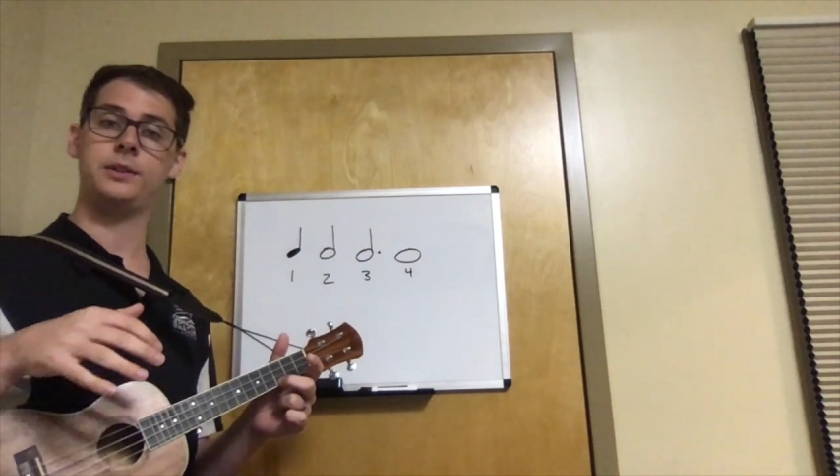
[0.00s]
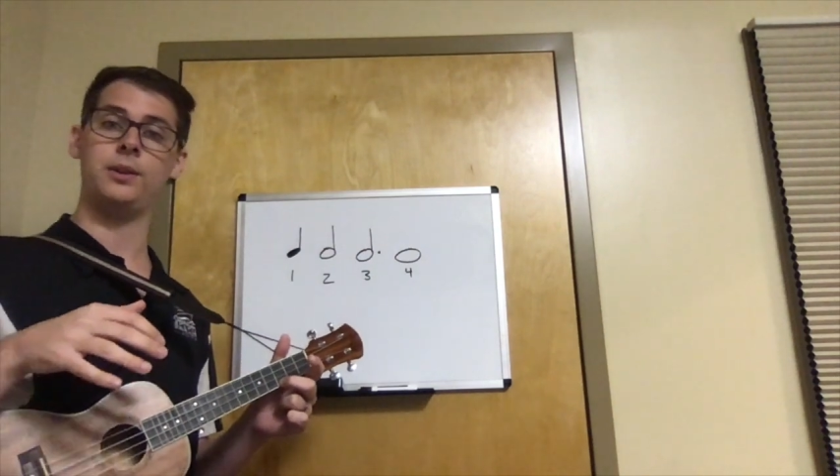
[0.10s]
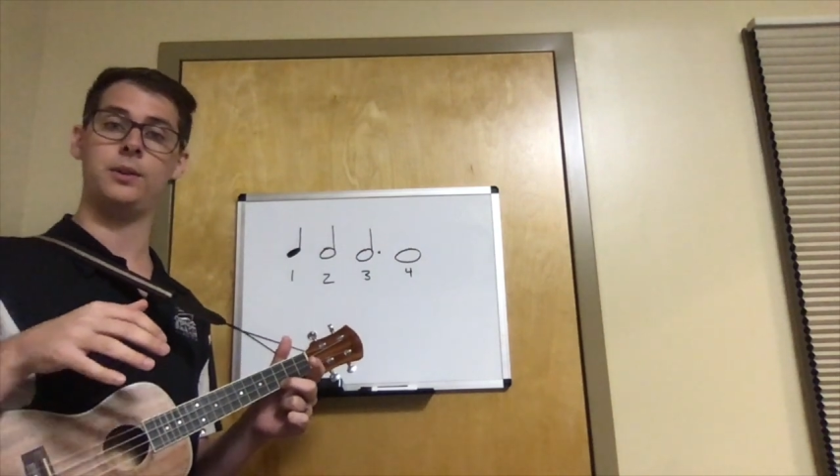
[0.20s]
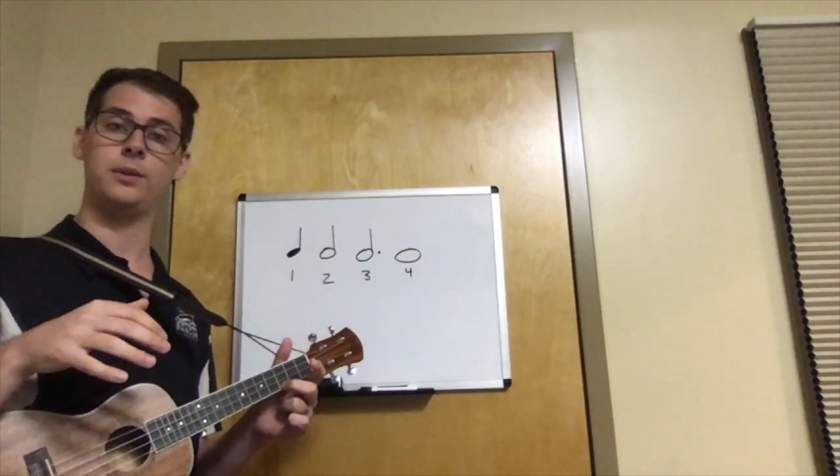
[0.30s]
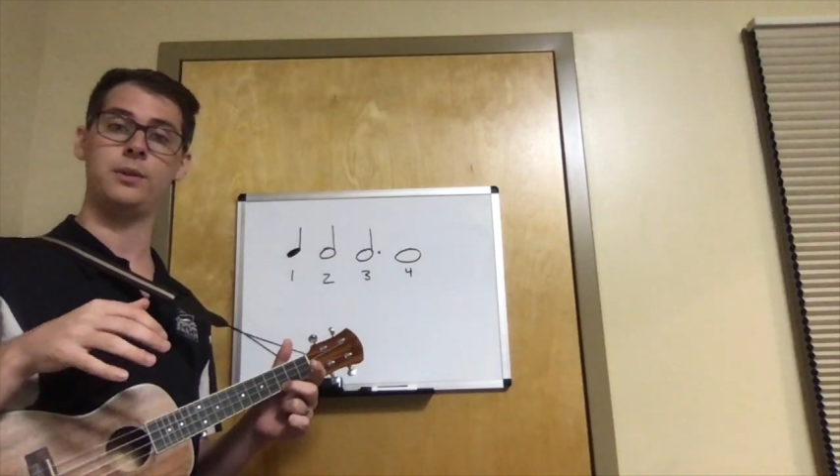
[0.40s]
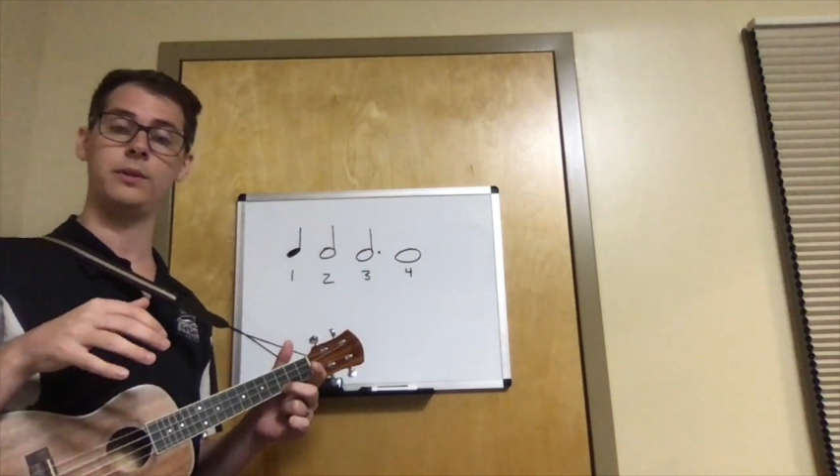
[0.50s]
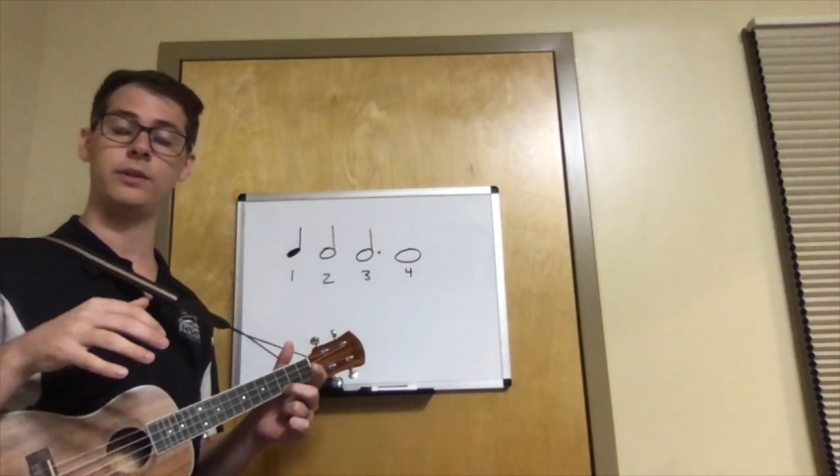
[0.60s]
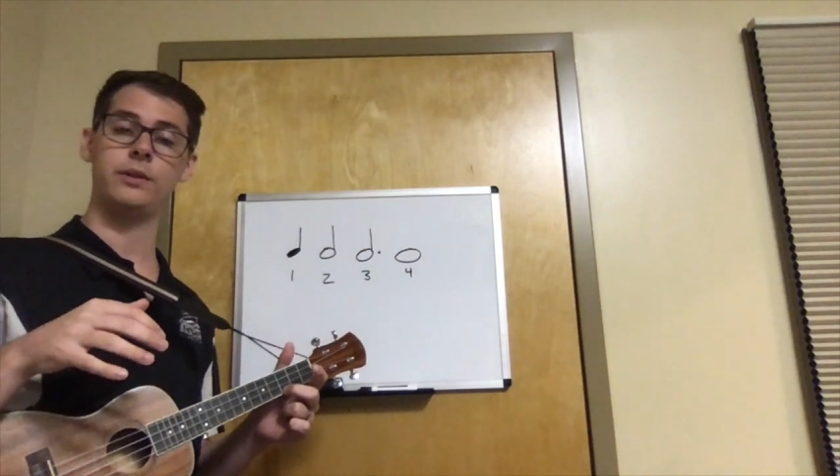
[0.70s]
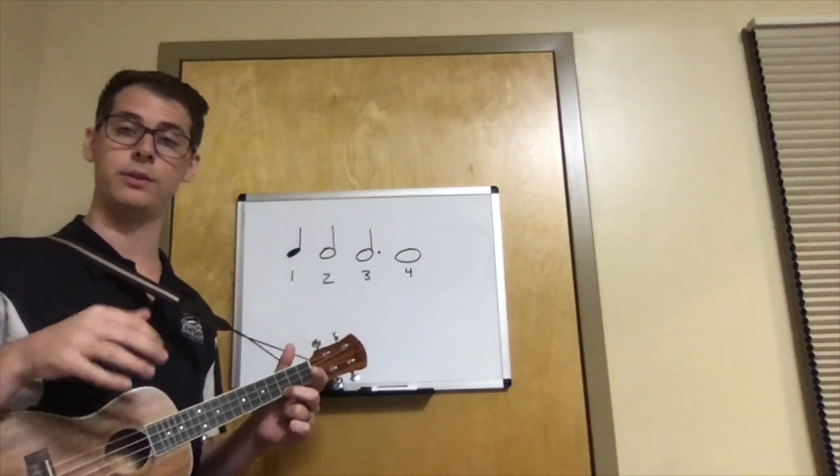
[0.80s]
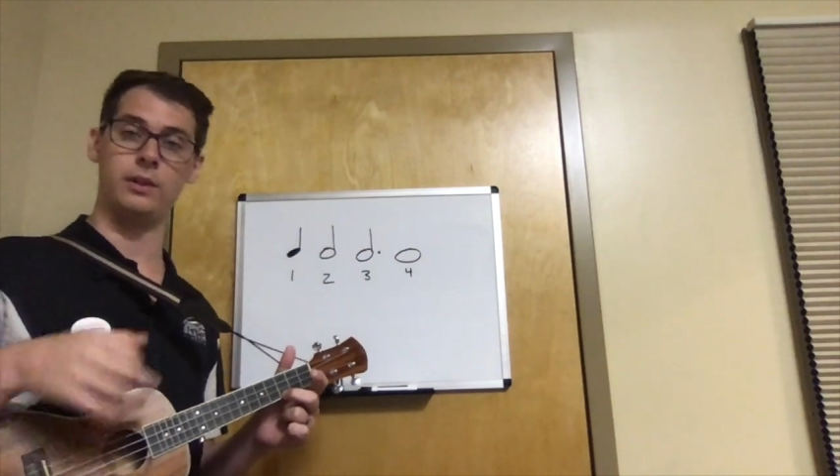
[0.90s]

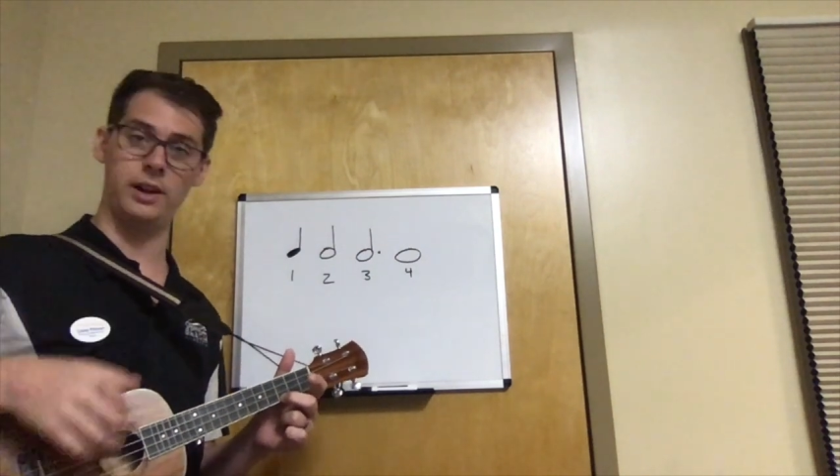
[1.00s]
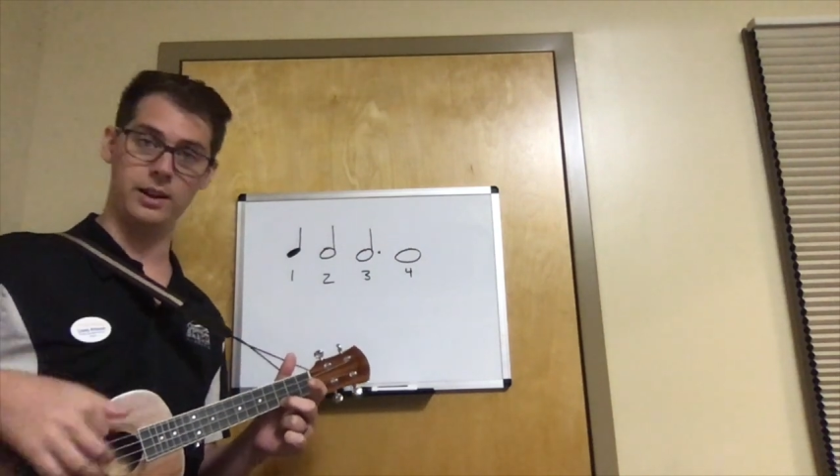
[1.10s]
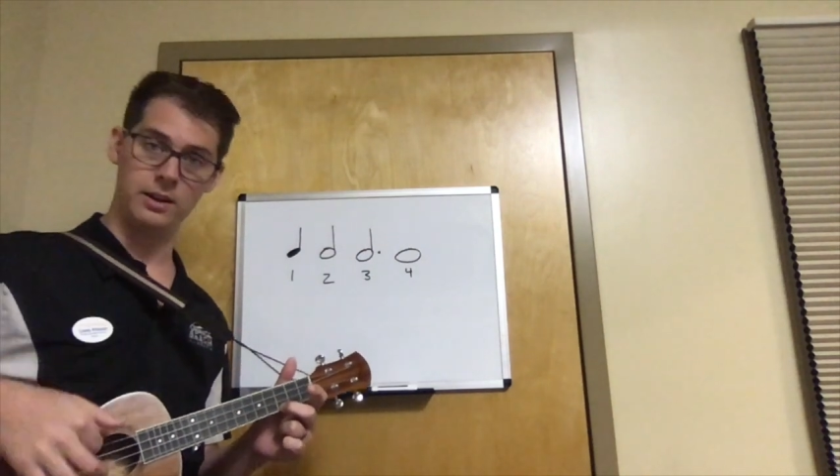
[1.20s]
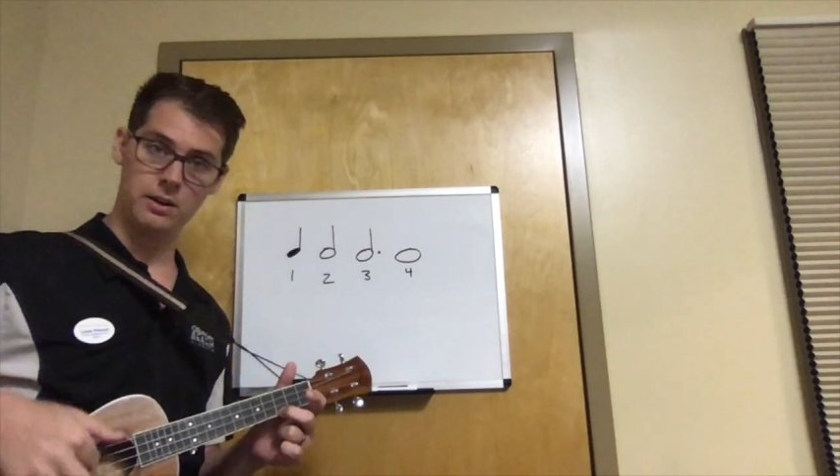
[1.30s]
2, 3.